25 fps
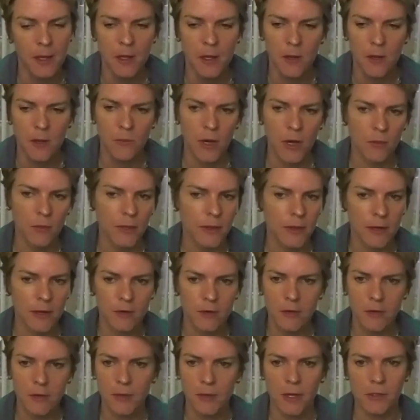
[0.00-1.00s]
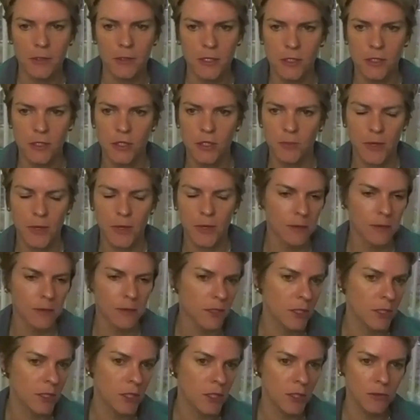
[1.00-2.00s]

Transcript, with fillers: but with every post that you publish